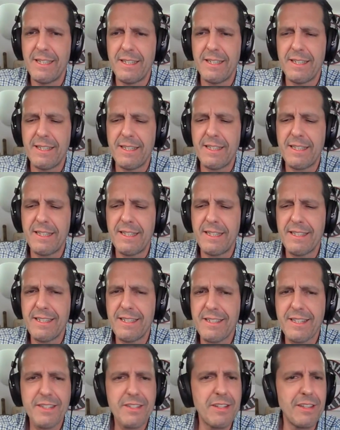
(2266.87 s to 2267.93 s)
uh, this
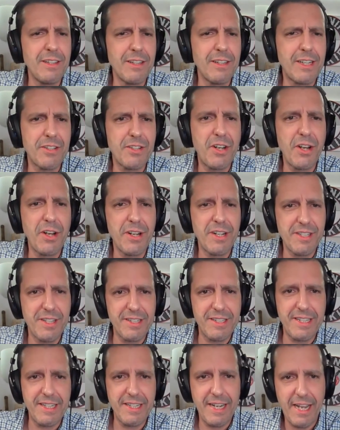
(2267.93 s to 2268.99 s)
doesn't look as good as it
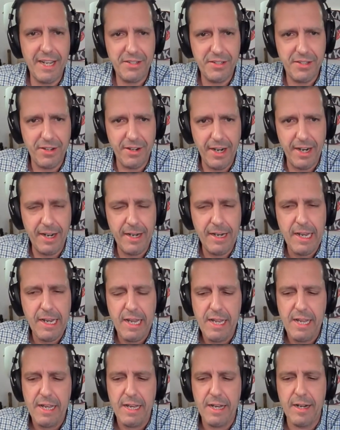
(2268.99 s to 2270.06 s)
did yesterday.
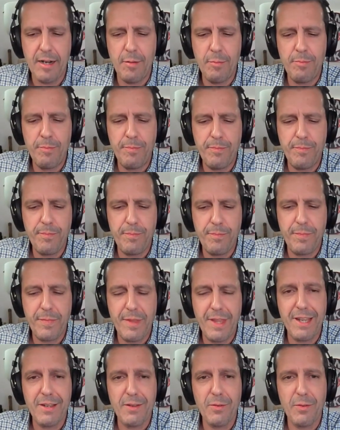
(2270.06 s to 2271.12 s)
Um,
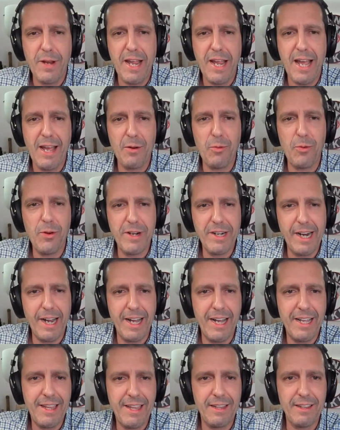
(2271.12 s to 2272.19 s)
we had one
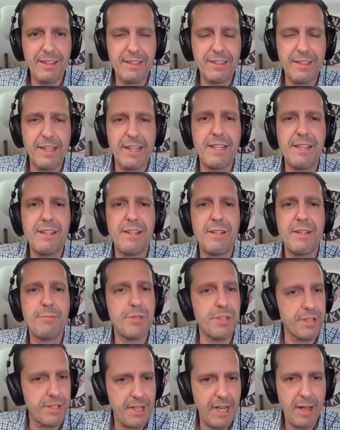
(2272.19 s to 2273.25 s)
guy that looked like he
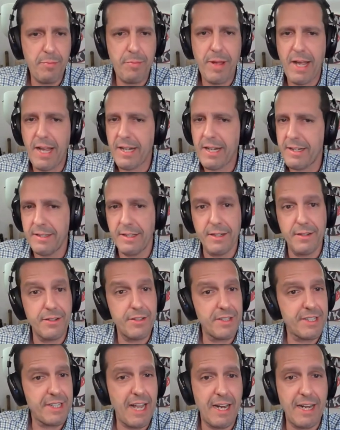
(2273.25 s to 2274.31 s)
just got back, you know,
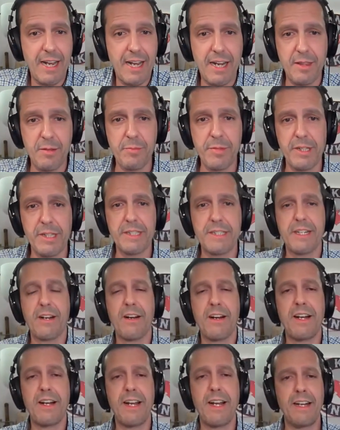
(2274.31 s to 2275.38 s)
just got out of the
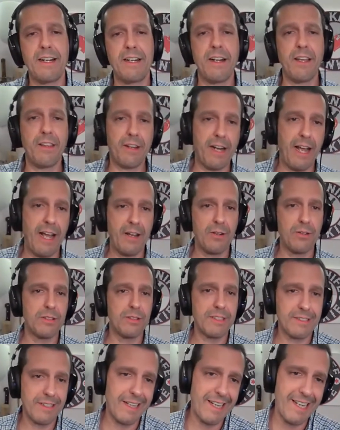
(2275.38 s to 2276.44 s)
military, and another guy who
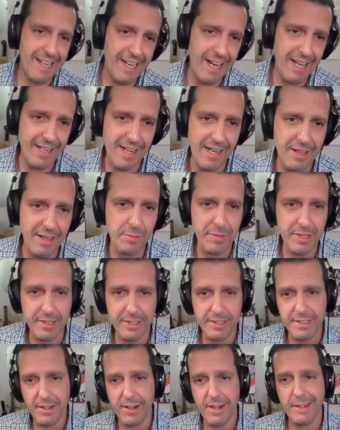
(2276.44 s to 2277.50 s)
looked like he got out of the
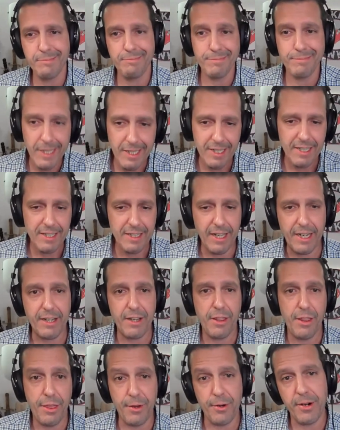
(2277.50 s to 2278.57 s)
military like
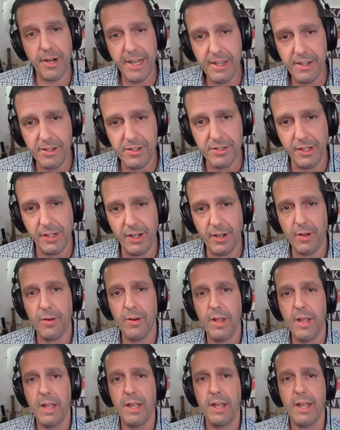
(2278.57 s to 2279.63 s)
30 years ago,
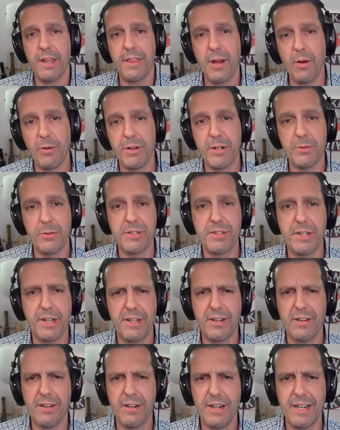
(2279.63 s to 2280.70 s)
and they were doing
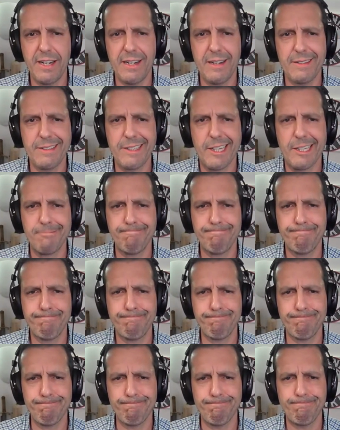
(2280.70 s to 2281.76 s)
security. And I was like,
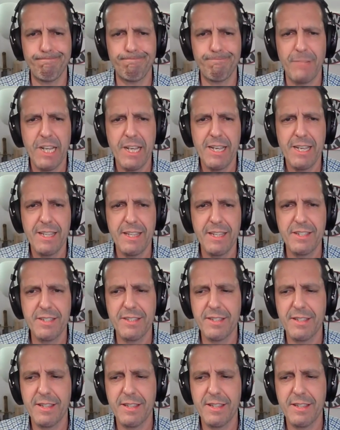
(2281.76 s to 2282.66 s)
hmm, this